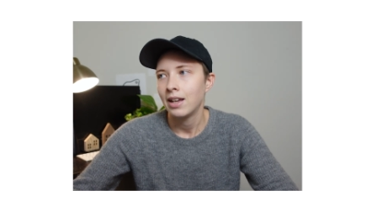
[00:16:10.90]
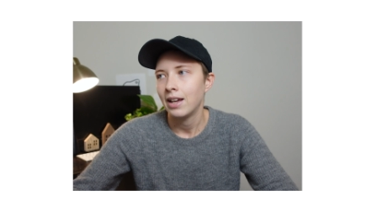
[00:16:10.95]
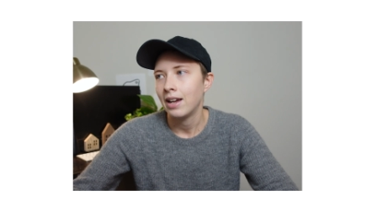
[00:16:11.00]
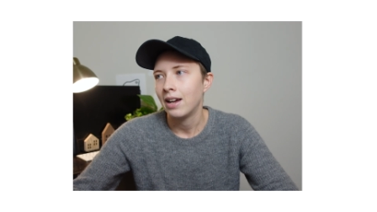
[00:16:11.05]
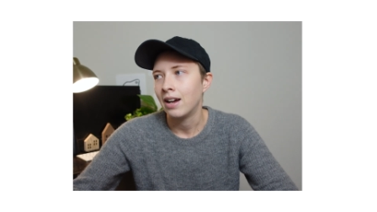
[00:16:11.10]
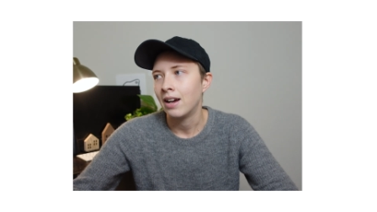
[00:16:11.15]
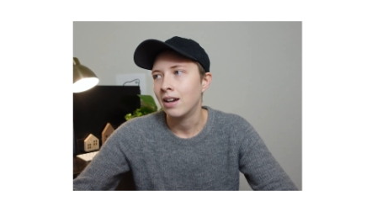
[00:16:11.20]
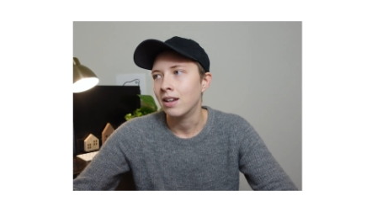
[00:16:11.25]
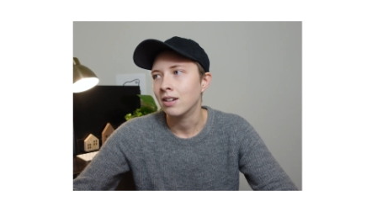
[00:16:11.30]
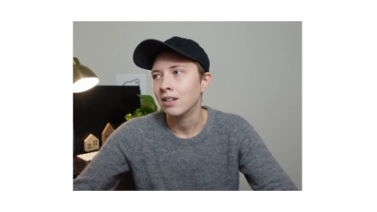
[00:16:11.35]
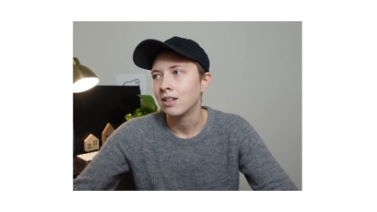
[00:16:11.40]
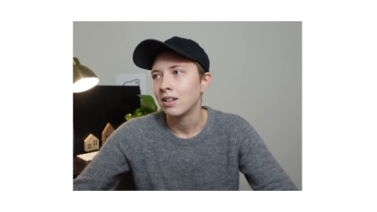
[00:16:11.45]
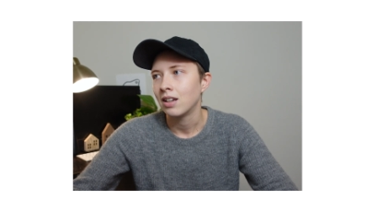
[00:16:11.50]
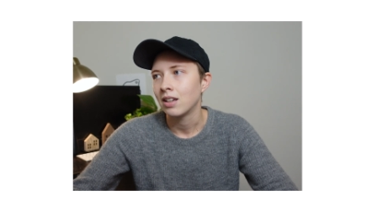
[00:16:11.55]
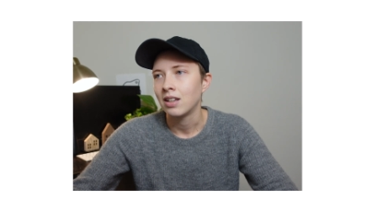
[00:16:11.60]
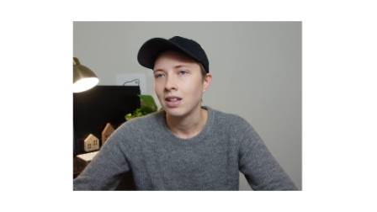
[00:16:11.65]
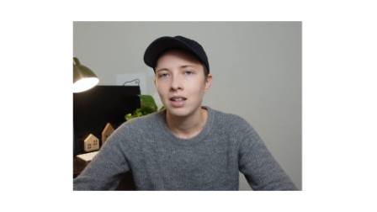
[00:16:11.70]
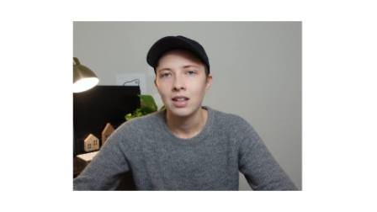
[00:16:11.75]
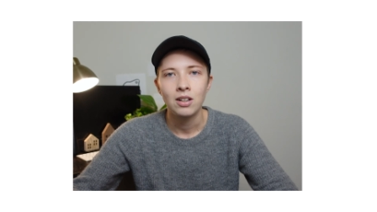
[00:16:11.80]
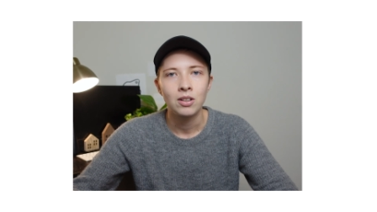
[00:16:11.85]
and
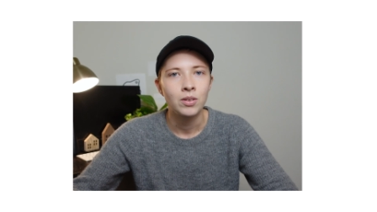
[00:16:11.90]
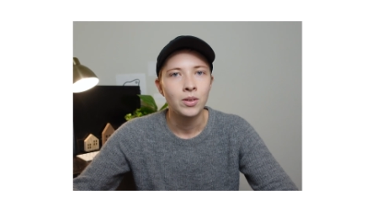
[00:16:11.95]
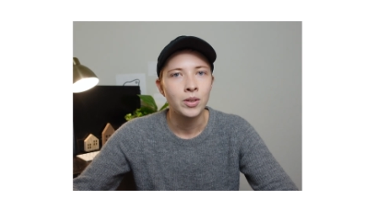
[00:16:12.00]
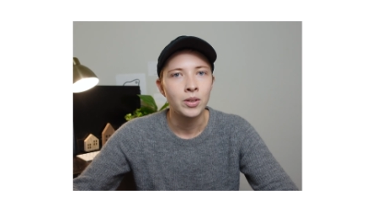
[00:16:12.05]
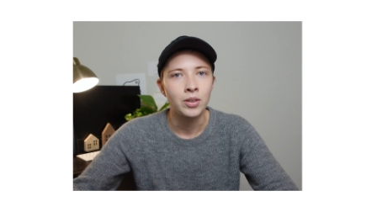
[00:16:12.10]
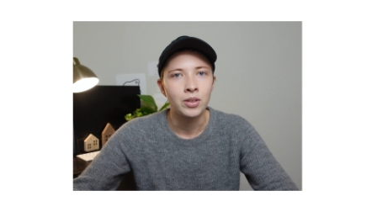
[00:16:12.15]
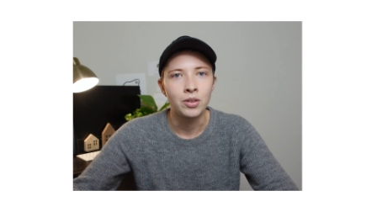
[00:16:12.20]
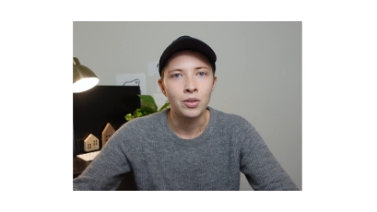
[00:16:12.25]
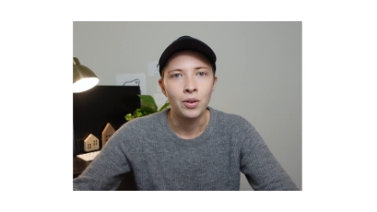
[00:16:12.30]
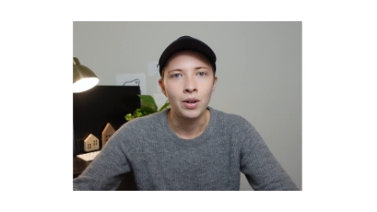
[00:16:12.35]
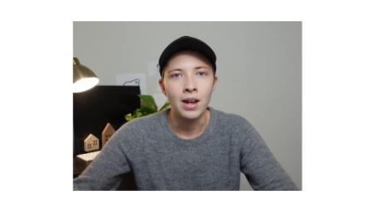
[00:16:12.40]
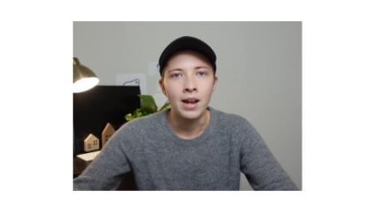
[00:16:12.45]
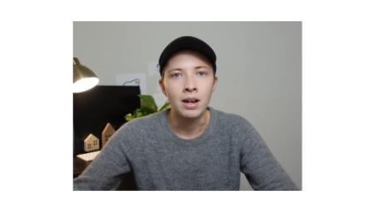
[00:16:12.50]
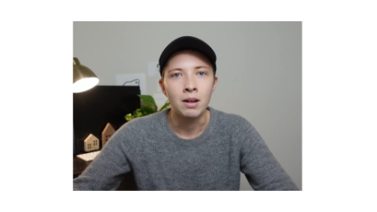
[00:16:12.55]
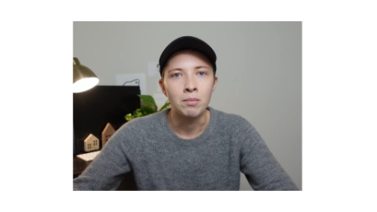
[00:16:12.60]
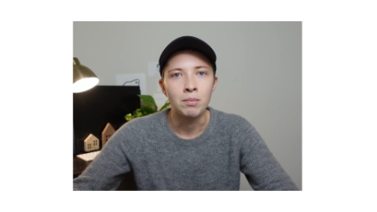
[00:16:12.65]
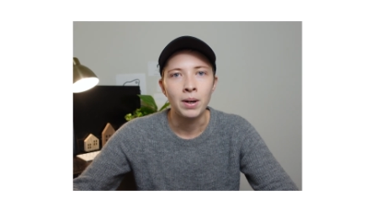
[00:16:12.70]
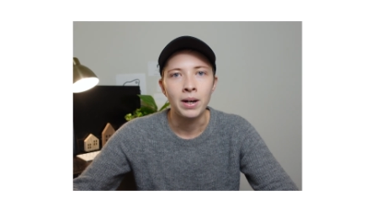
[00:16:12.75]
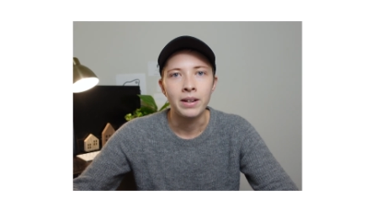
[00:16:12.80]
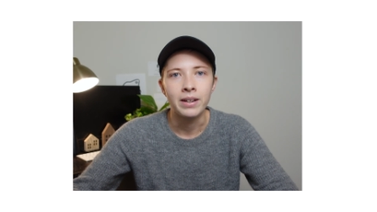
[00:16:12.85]
it can get a little
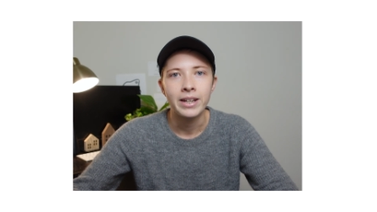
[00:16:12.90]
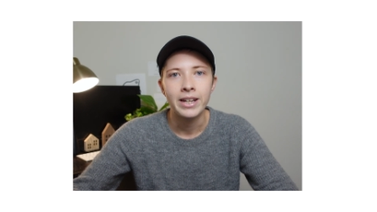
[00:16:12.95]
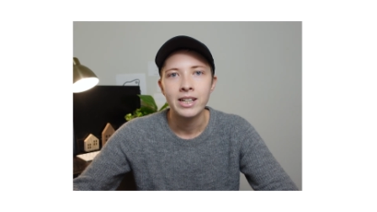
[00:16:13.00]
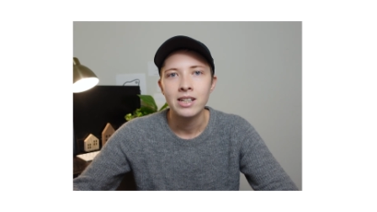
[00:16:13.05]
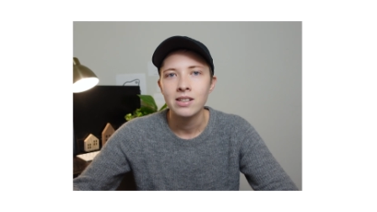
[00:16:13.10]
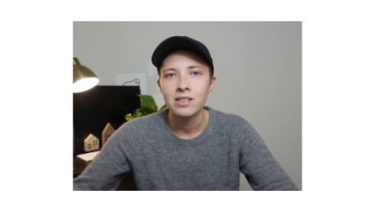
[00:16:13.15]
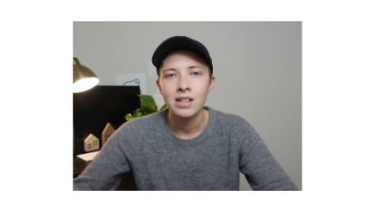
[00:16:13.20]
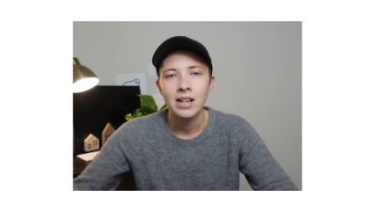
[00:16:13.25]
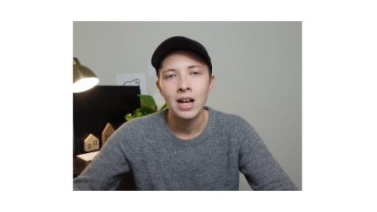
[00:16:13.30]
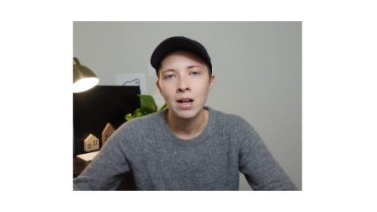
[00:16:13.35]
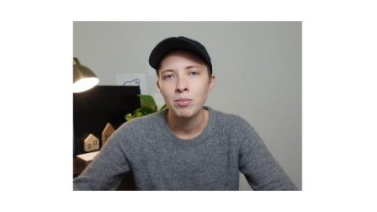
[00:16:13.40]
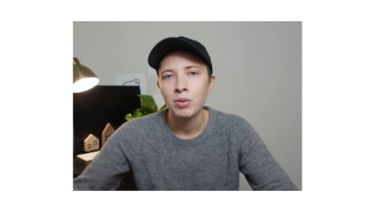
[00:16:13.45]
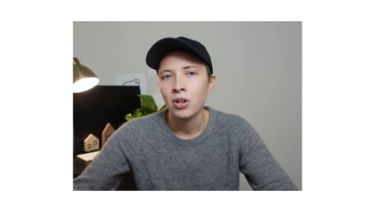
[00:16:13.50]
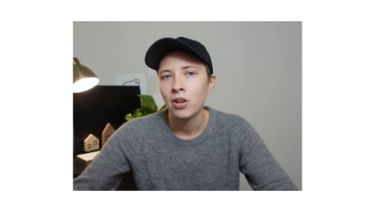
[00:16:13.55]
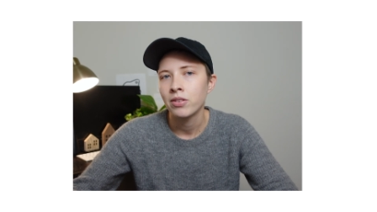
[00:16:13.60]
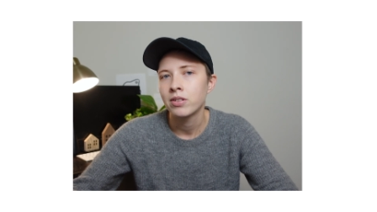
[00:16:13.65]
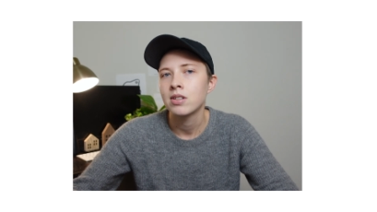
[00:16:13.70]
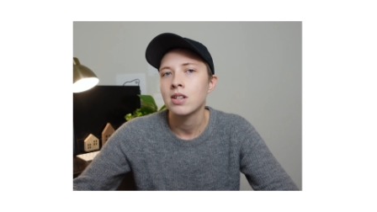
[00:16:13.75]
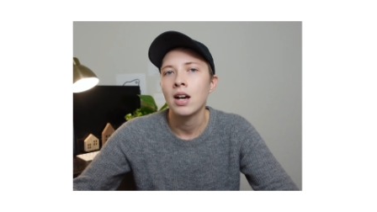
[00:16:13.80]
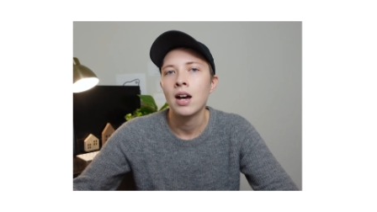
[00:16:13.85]
annoying, but it doesn't happen
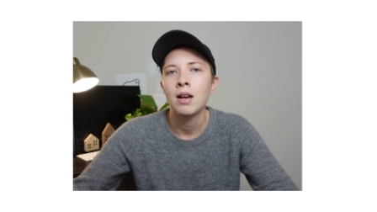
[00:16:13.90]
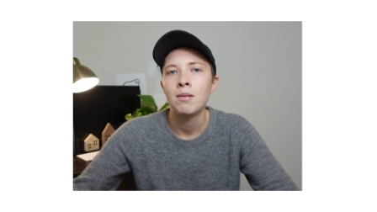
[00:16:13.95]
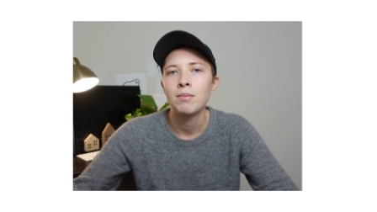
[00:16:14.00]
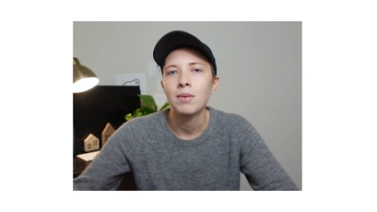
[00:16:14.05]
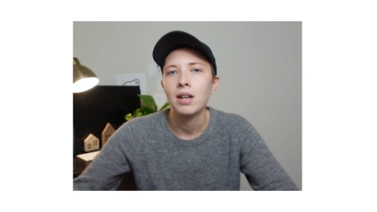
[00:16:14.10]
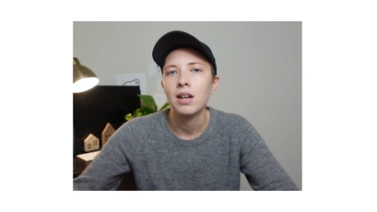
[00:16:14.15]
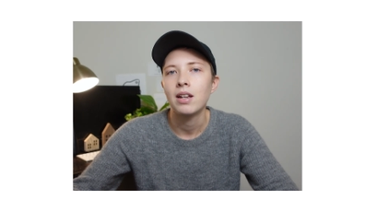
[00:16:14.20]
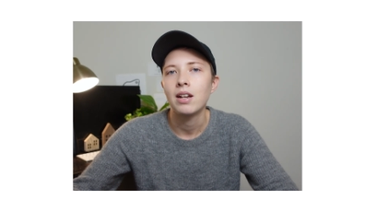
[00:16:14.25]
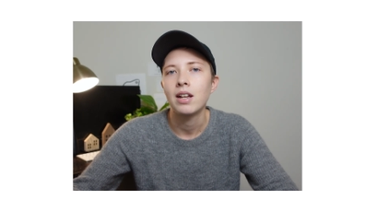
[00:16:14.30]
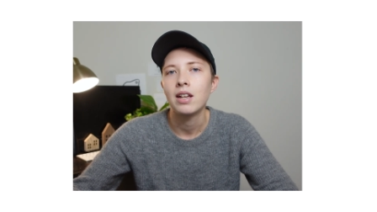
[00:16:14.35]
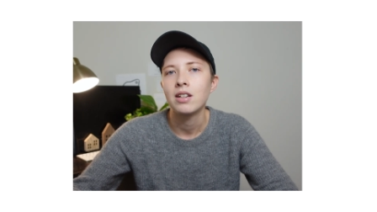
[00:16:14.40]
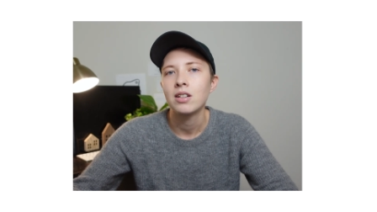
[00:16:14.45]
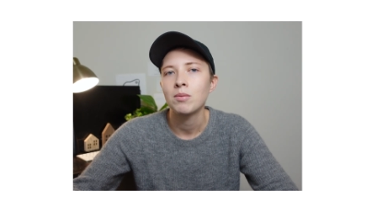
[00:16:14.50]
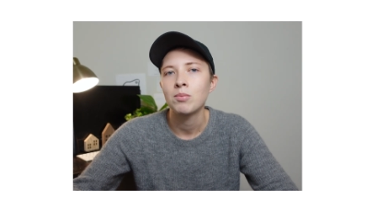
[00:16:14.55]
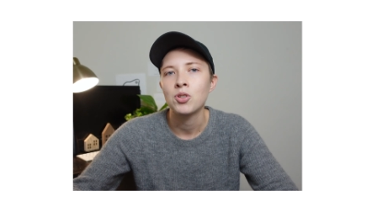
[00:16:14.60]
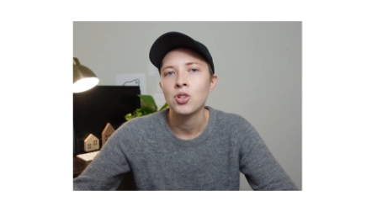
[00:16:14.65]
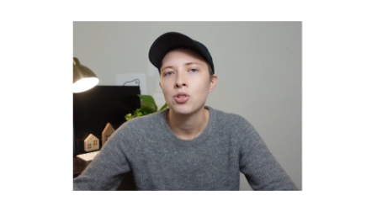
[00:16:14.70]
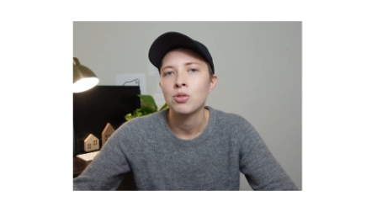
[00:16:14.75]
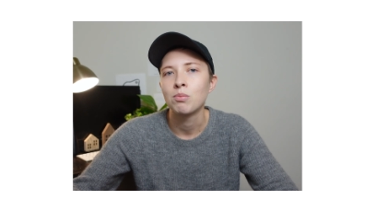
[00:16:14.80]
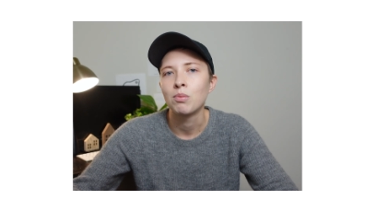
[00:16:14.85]
all the time and I end
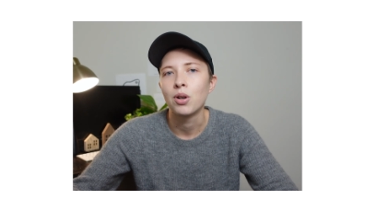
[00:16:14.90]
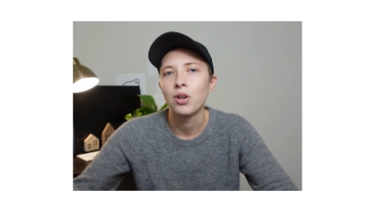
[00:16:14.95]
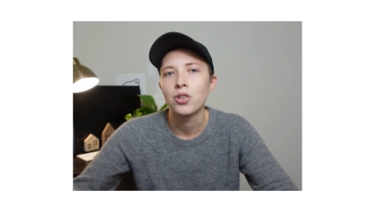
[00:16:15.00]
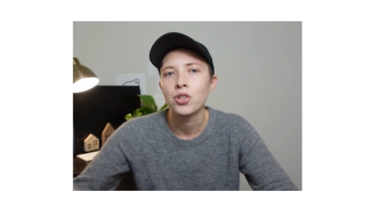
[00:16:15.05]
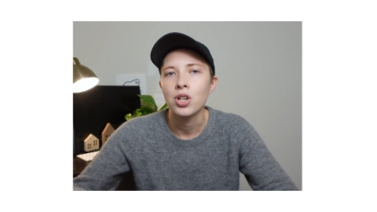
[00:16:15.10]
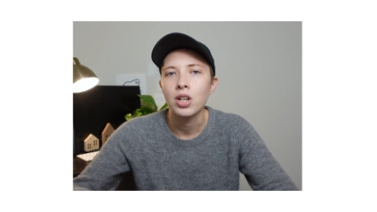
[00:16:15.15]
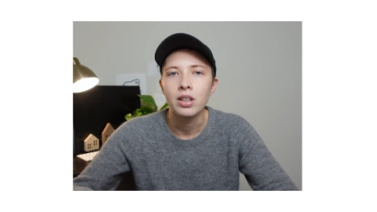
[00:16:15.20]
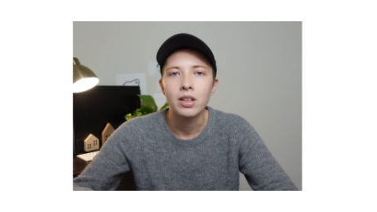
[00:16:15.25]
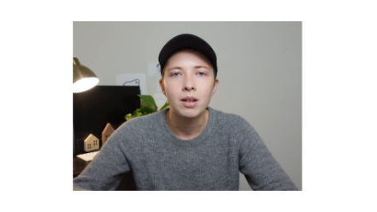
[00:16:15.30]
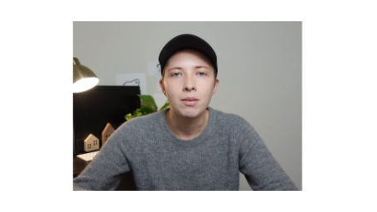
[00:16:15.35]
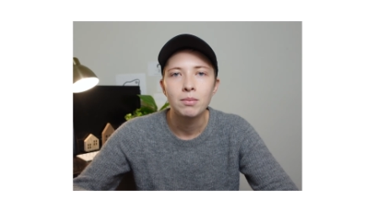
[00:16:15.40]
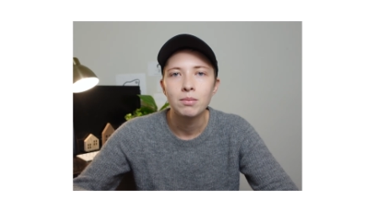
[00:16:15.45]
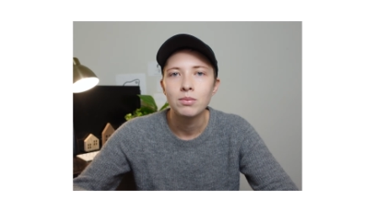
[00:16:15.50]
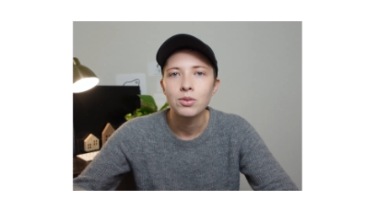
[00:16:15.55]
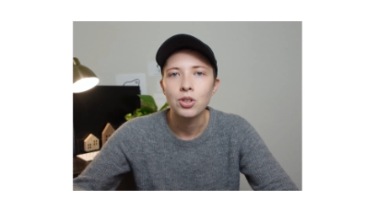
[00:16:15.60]
up just merging them.